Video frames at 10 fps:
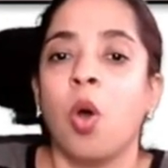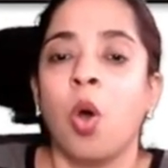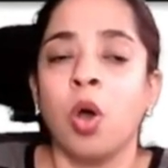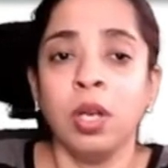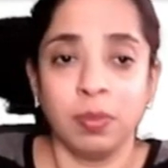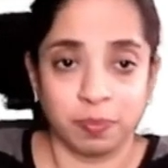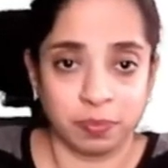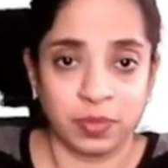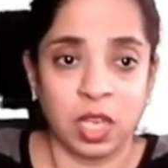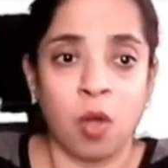Or
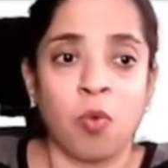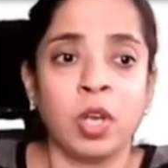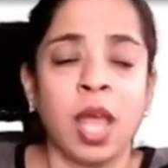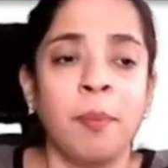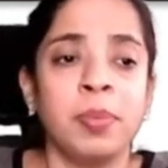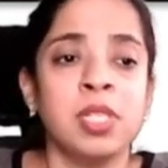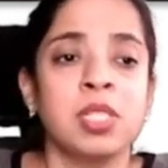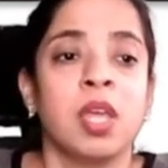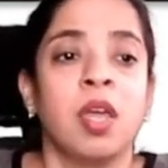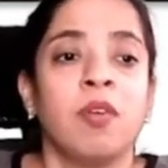now what happens?